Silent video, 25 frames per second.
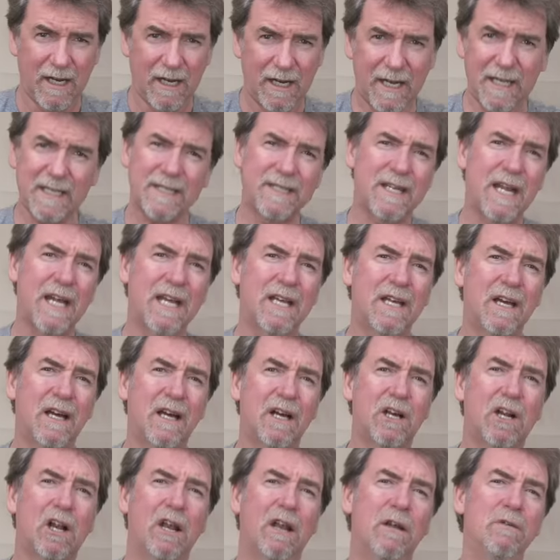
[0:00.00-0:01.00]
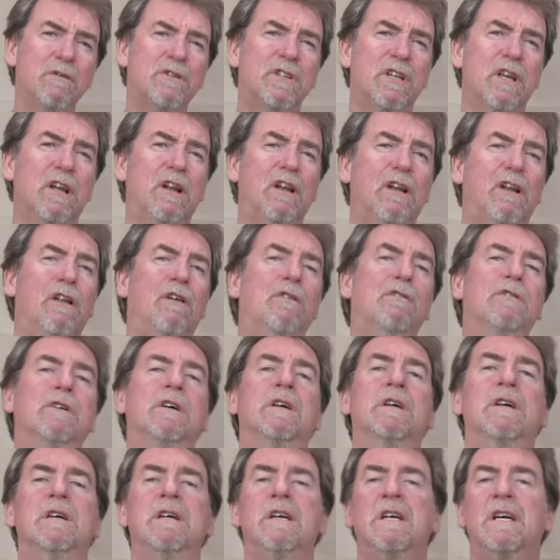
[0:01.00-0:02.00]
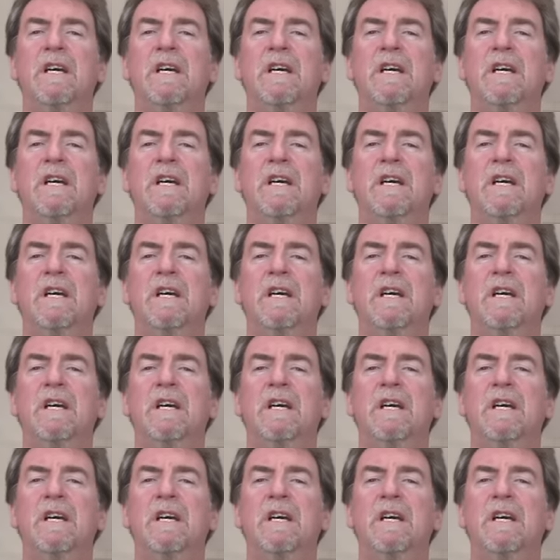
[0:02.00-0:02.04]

Let's take a closer look.